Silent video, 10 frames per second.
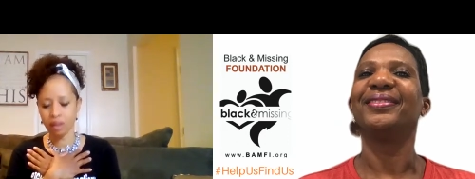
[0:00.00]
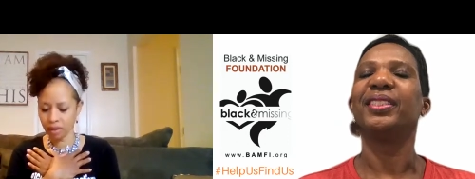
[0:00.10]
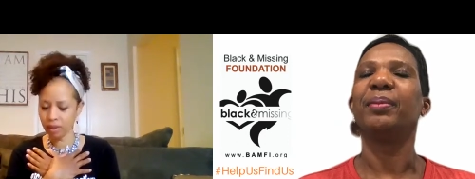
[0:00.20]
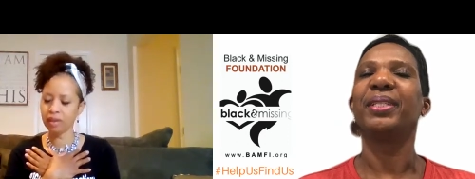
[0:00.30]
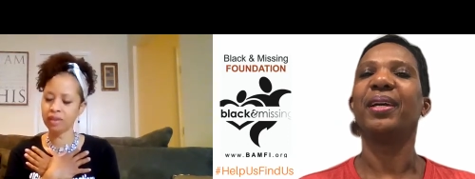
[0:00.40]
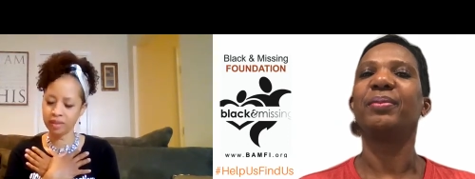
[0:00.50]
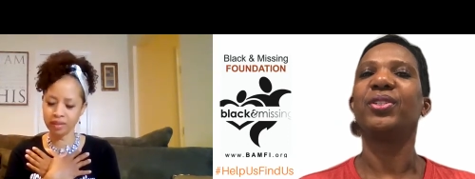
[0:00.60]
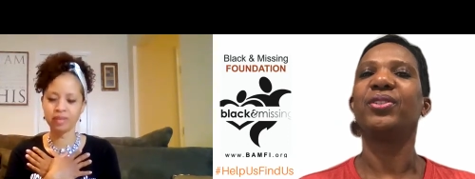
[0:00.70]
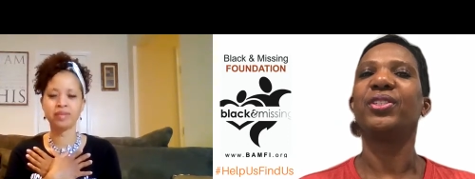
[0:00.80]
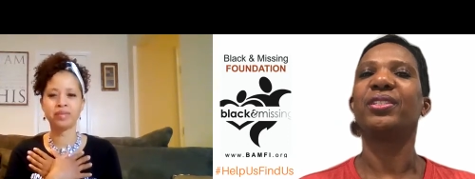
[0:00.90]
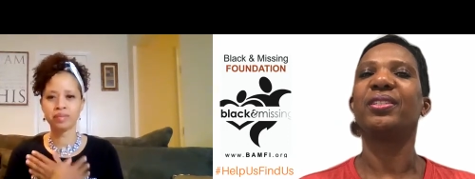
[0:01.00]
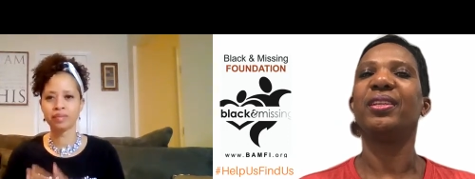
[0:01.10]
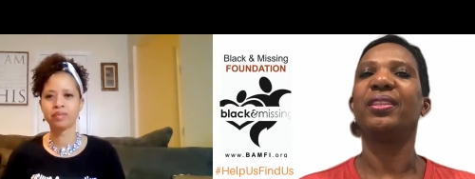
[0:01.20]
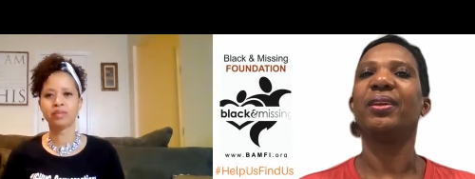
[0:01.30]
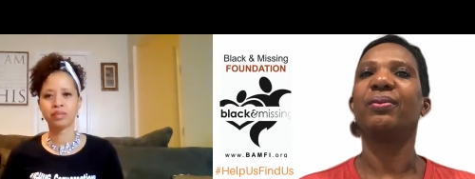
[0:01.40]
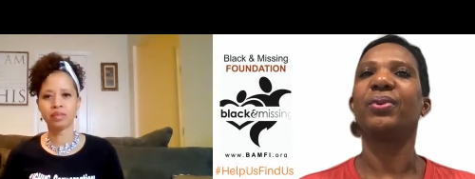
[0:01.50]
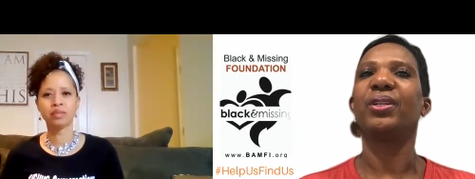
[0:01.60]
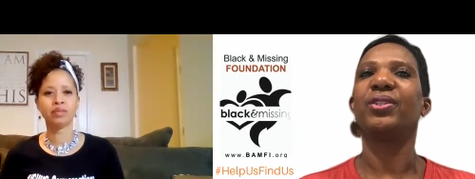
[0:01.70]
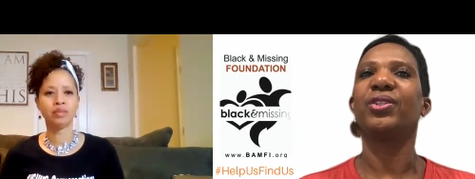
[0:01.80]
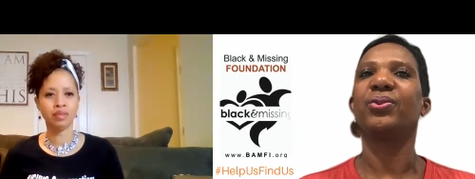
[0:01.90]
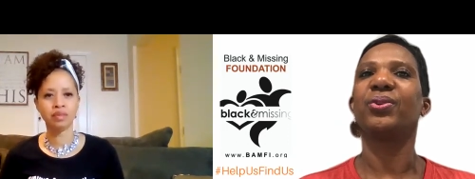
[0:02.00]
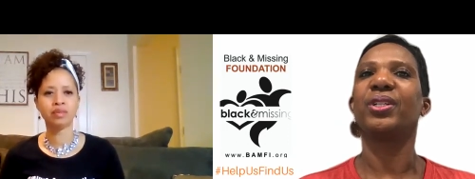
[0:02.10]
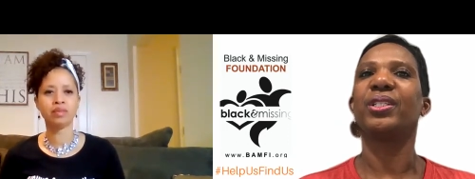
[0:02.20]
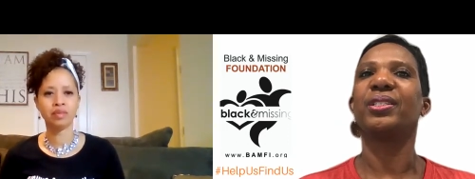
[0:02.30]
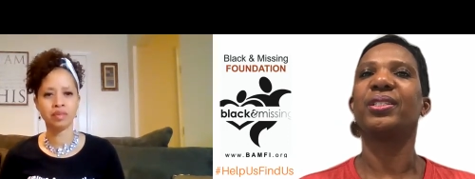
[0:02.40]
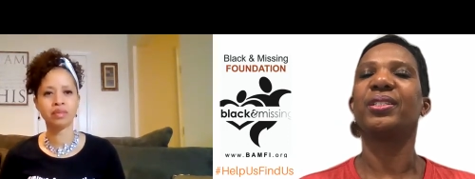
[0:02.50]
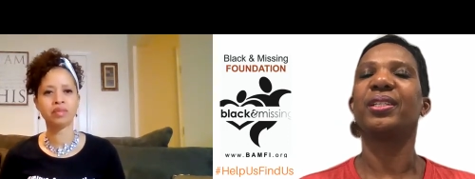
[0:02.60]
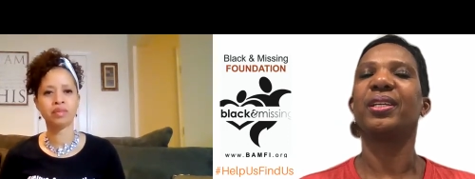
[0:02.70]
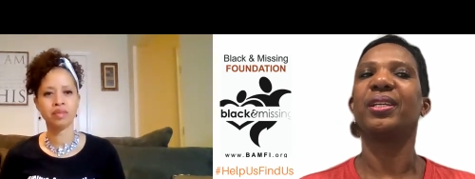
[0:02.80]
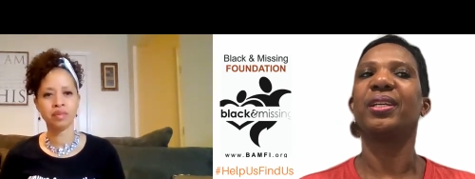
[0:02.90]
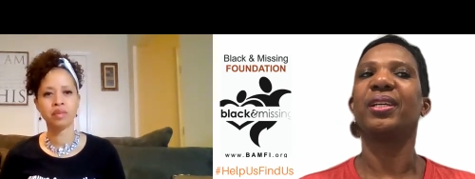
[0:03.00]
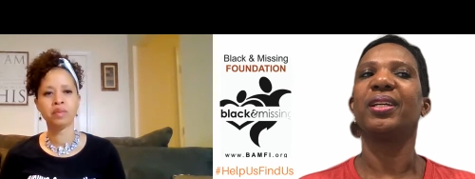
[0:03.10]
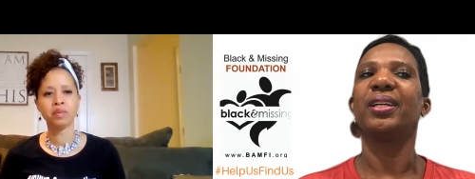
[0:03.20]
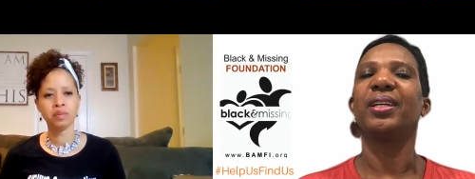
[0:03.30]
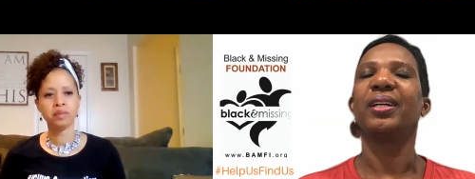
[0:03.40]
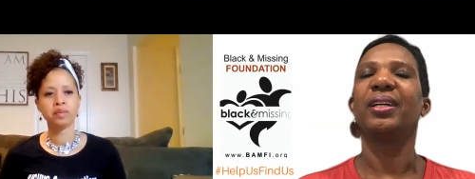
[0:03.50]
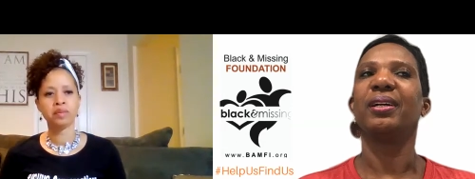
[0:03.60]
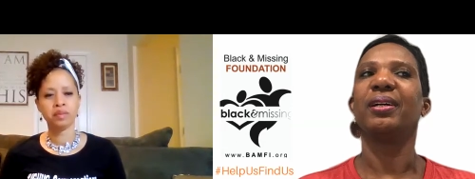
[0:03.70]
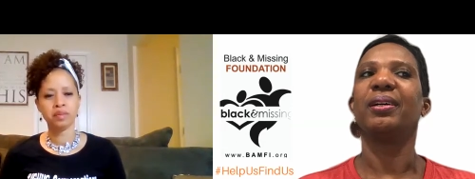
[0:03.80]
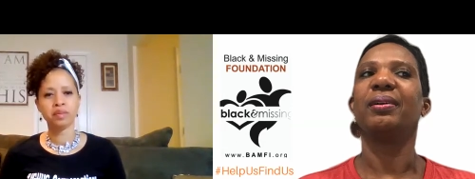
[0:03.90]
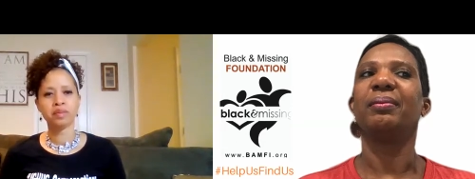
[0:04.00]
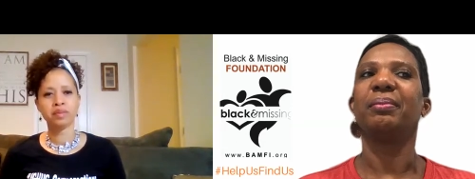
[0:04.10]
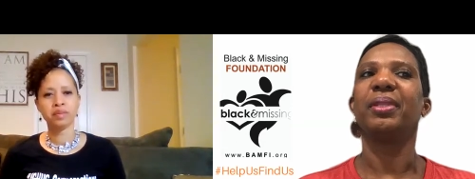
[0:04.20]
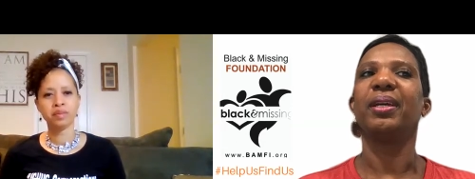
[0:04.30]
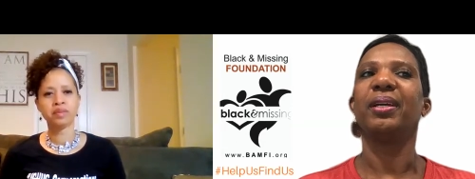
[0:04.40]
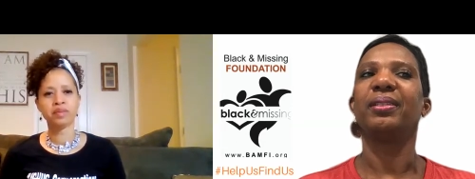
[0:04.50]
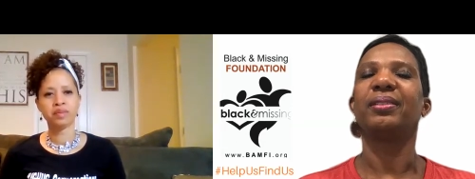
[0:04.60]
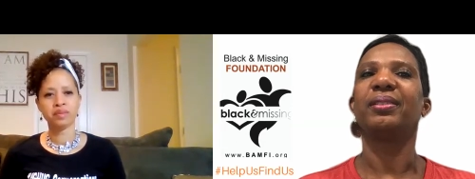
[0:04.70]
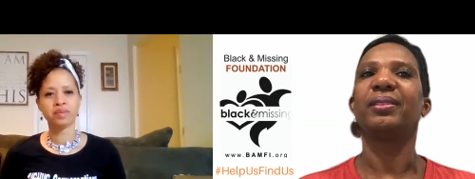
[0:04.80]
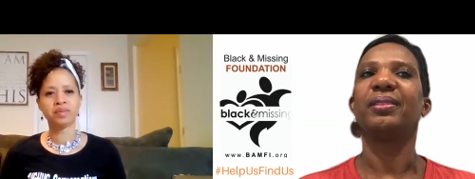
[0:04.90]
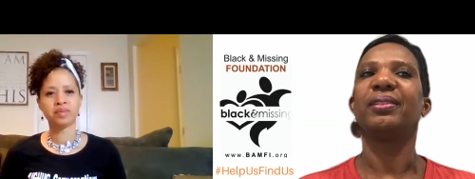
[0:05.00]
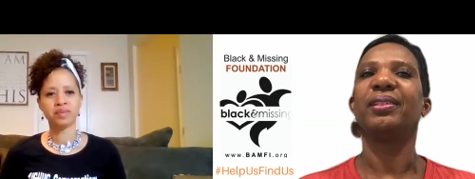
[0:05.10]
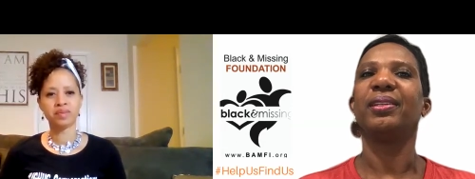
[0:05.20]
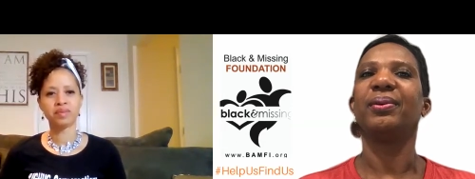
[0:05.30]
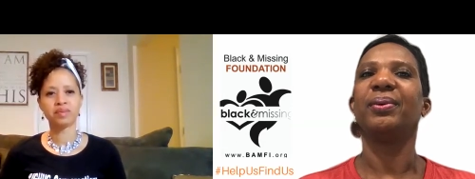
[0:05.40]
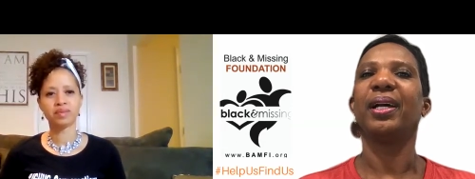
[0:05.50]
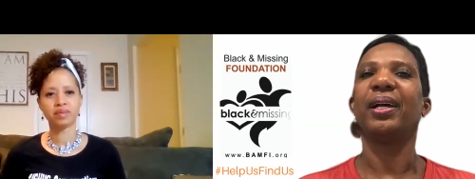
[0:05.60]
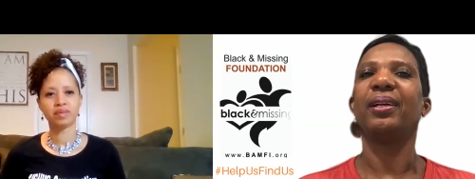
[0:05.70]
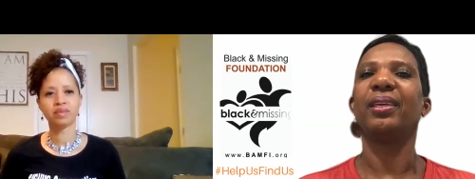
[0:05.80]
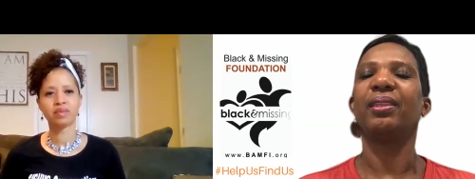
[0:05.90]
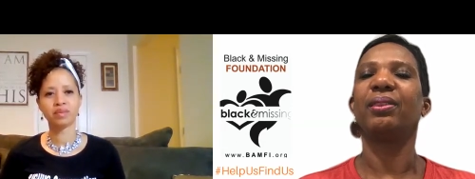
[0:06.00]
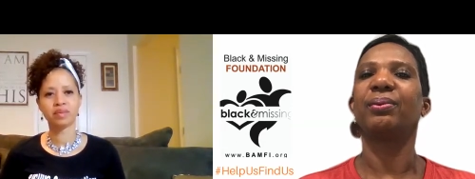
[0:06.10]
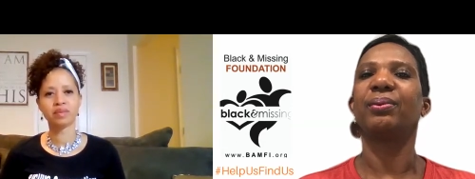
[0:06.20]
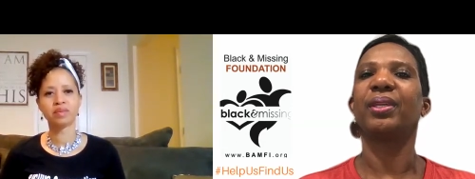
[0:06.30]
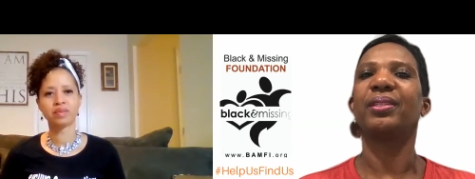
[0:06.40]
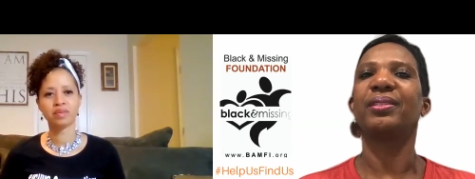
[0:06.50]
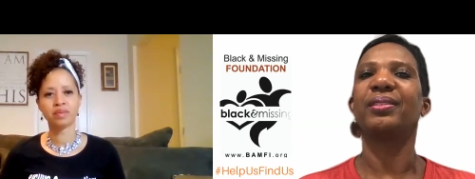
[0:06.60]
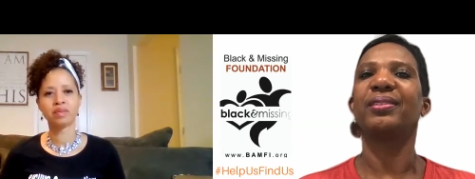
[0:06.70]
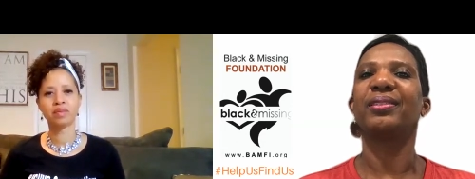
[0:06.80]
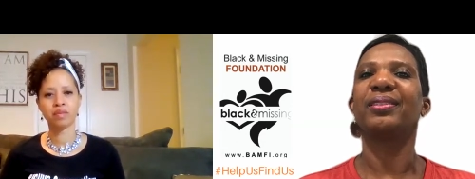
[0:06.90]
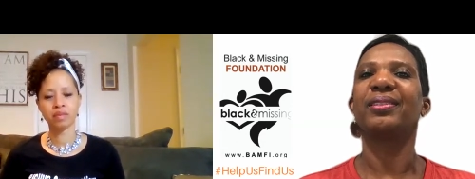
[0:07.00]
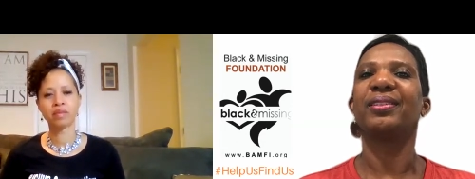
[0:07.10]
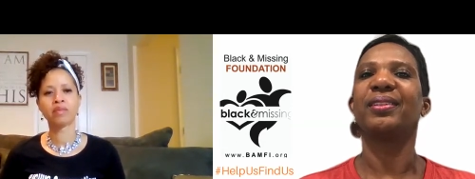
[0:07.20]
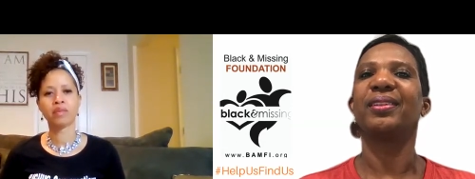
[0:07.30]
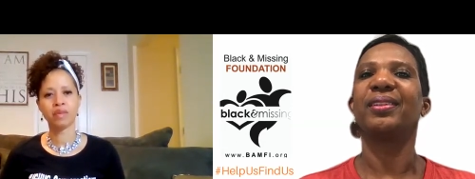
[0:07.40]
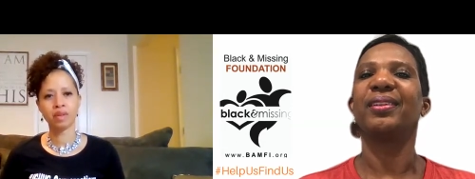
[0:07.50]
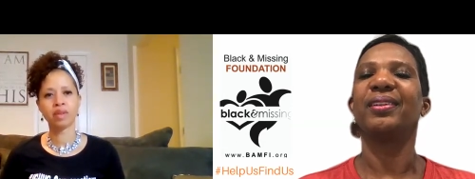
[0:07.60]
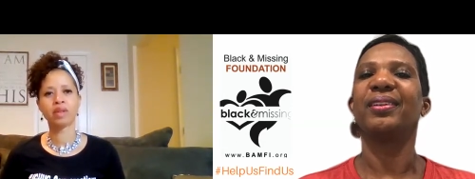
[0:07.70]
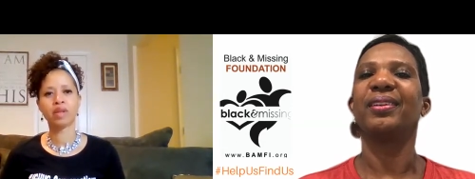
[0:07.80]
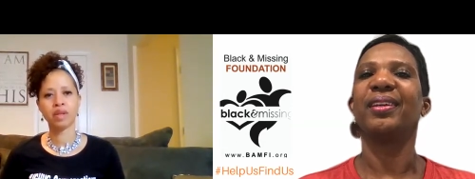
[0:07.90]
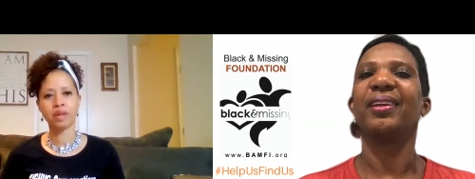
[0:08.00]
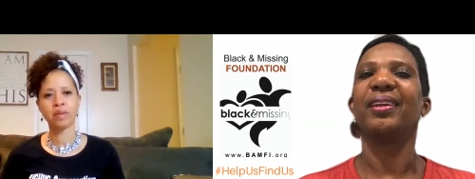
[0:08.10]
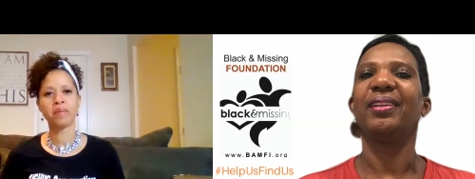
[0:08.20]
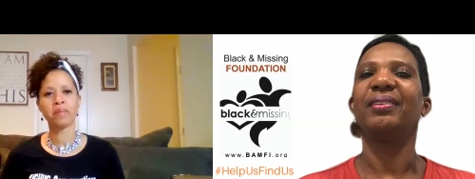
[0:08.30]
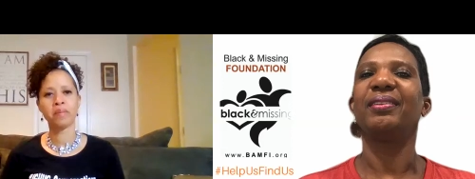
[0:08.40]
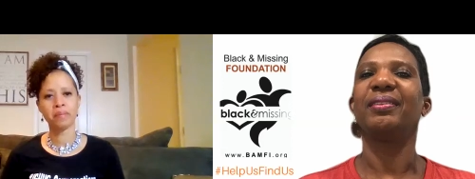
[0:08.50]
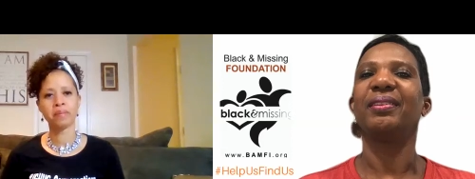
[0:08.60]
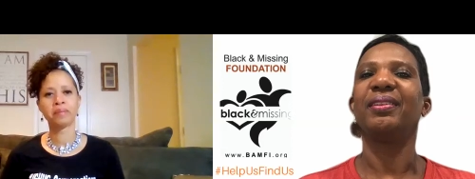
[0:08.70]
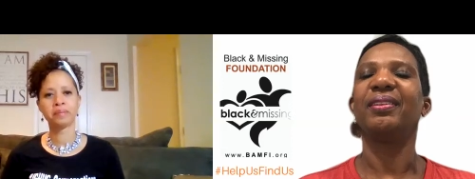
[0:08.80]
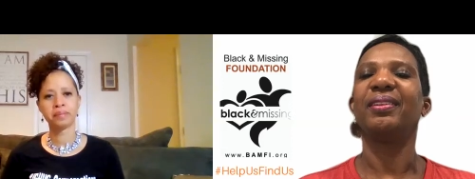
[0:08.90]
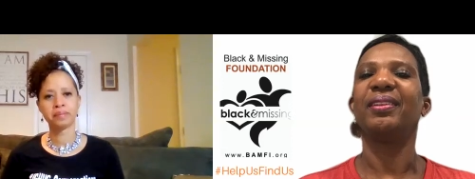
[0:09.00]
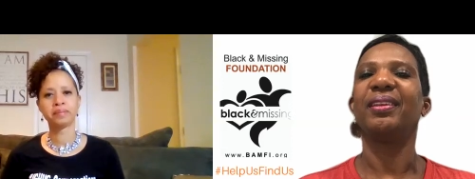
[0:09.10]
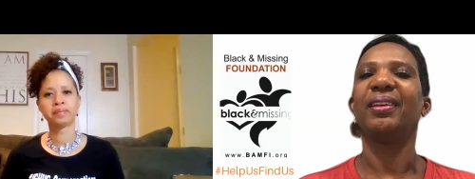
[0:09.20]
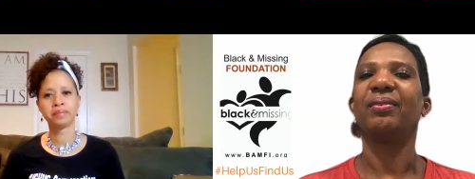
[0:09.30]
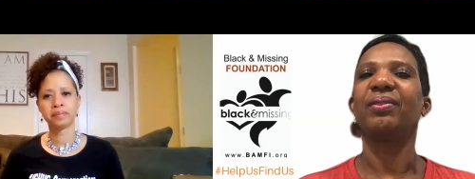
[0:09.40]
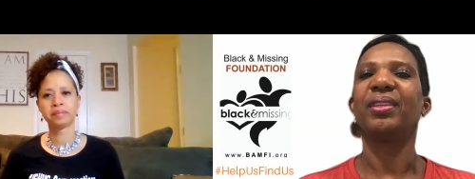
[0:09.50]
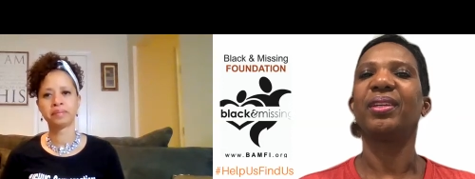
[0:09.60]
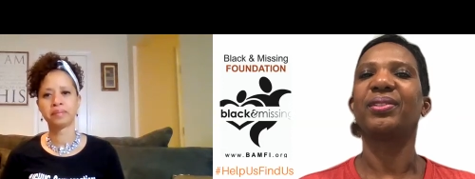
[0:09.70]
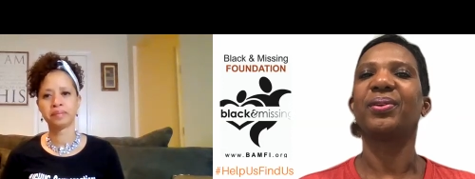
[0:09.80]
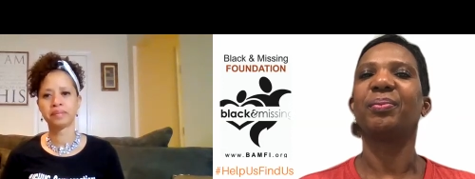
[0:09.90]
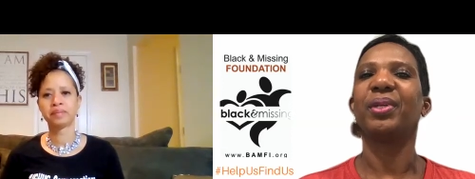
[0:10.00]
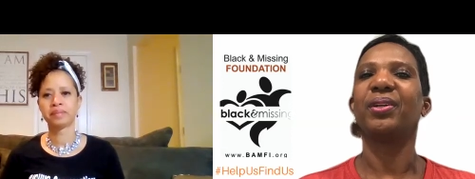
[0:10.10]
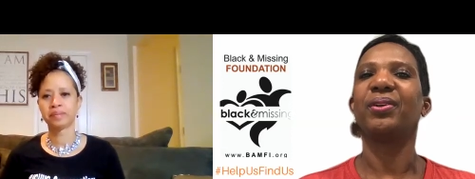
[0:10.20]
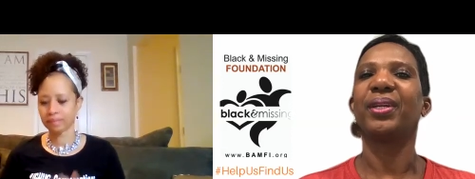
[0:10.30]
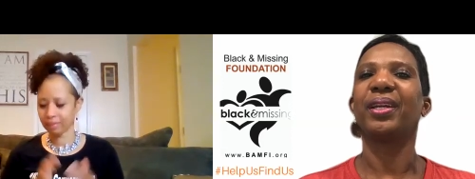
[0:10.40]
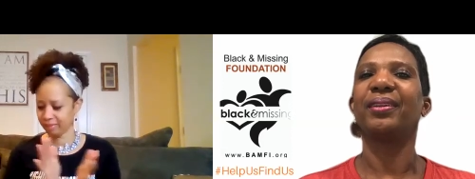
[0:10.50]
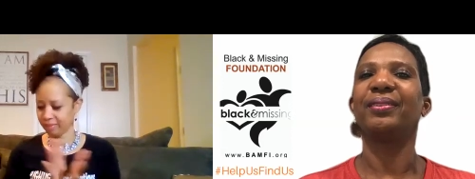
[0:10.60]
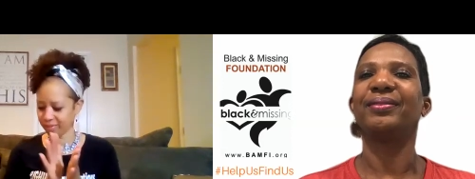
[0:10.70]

Speaker 1: Sometimes you just need that reassurance that, you know what, I'll get through this and everything's going to be okay.